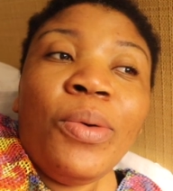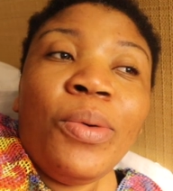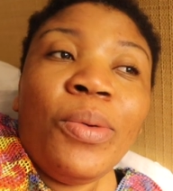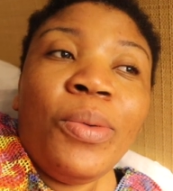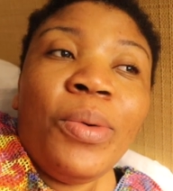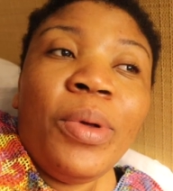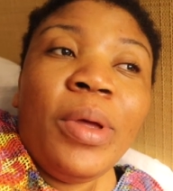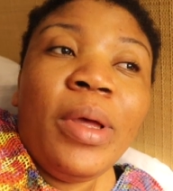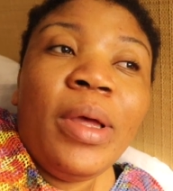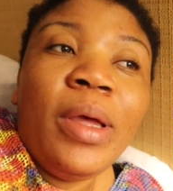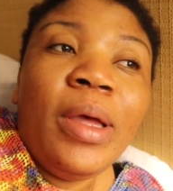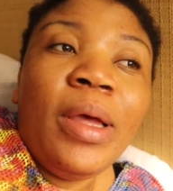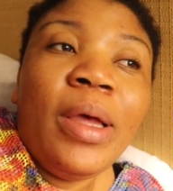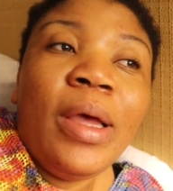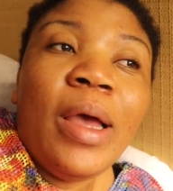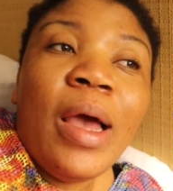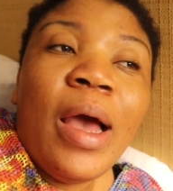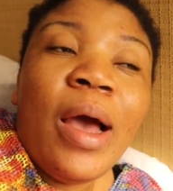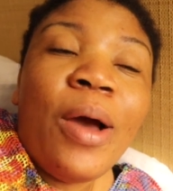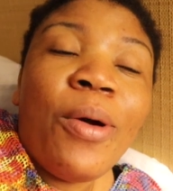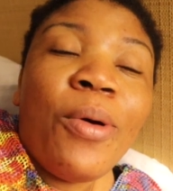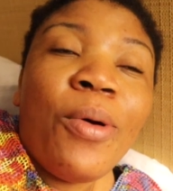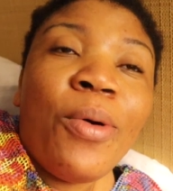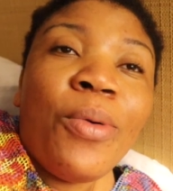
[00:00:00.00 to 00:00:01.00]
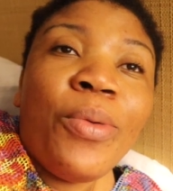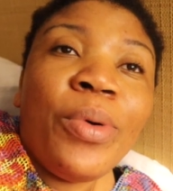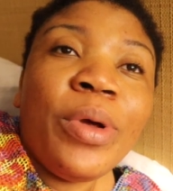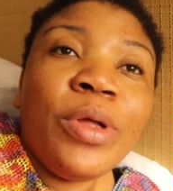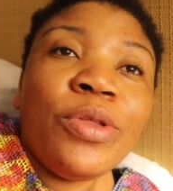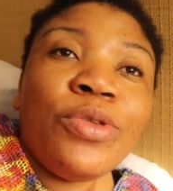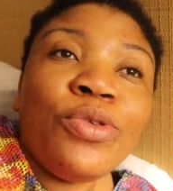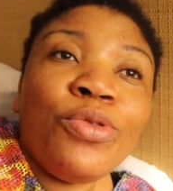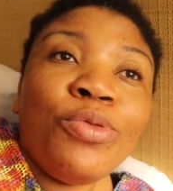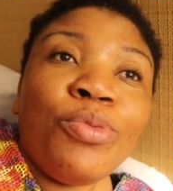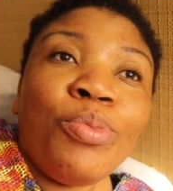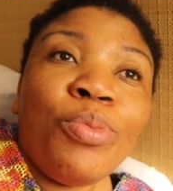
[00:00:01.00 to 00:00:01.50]
we are
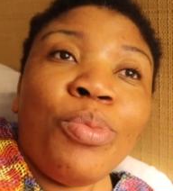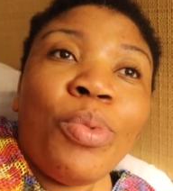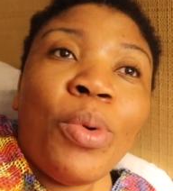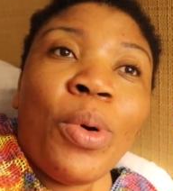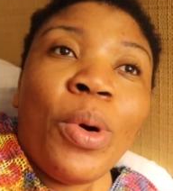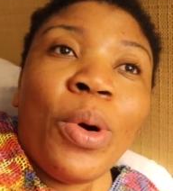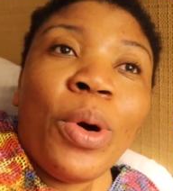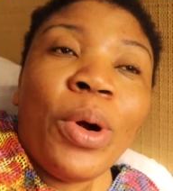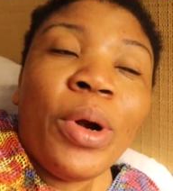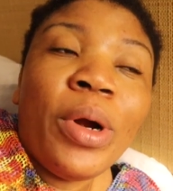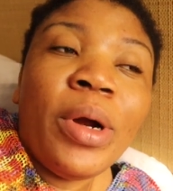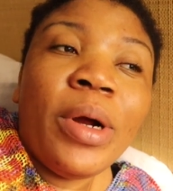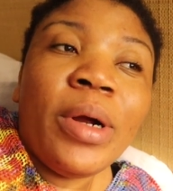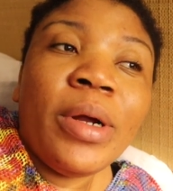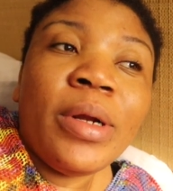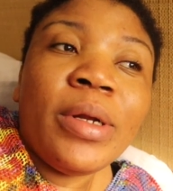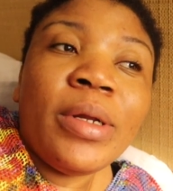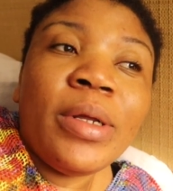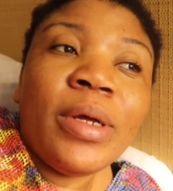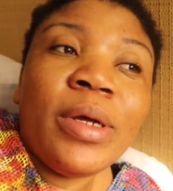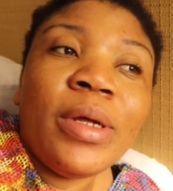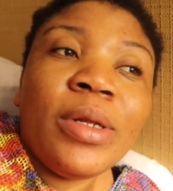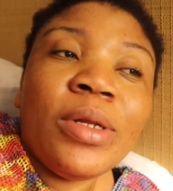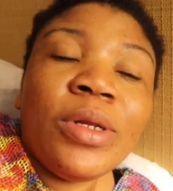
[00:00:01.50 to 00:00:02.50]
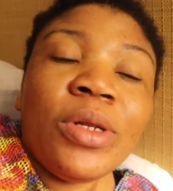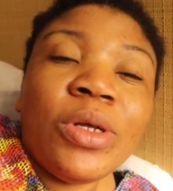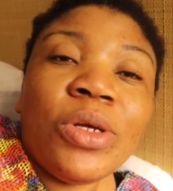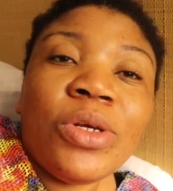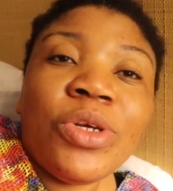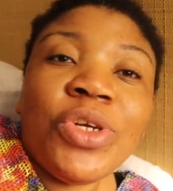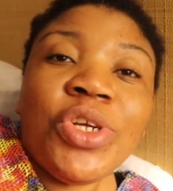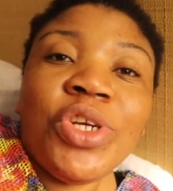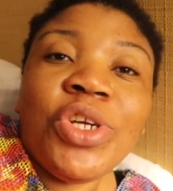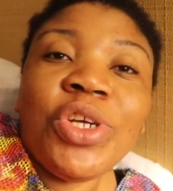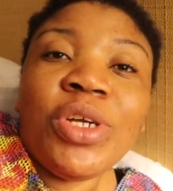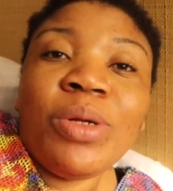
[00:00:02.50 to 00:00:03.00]
going to board the
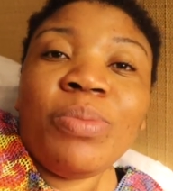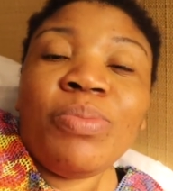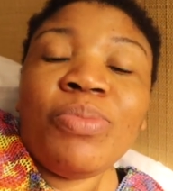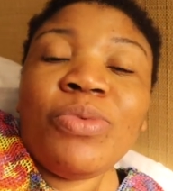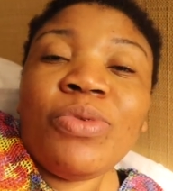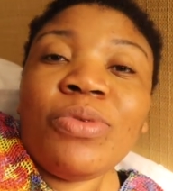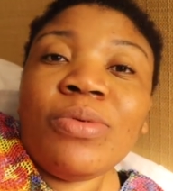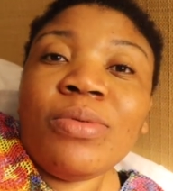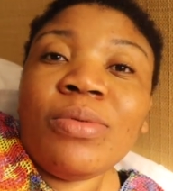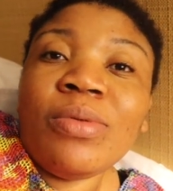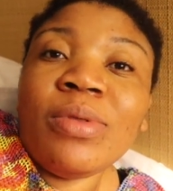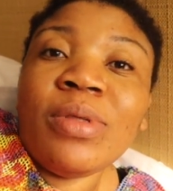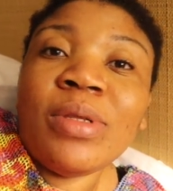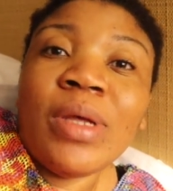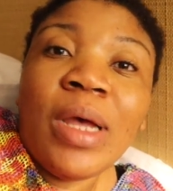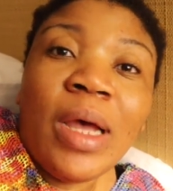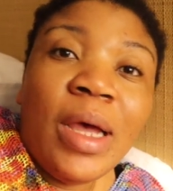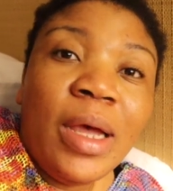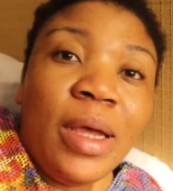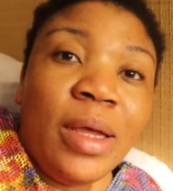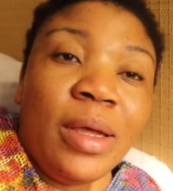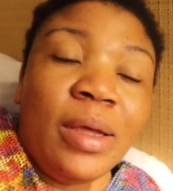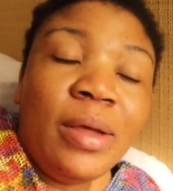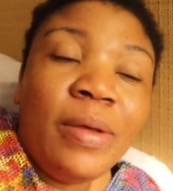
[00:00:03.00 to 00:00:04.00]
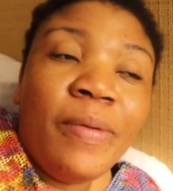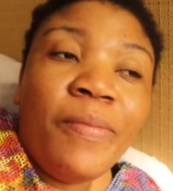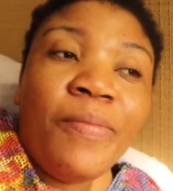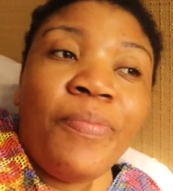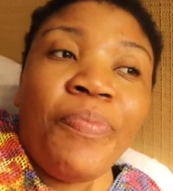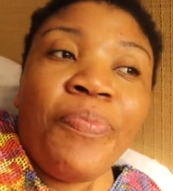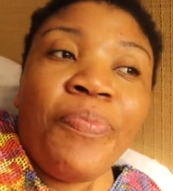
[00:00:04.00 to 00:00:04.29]
ship today.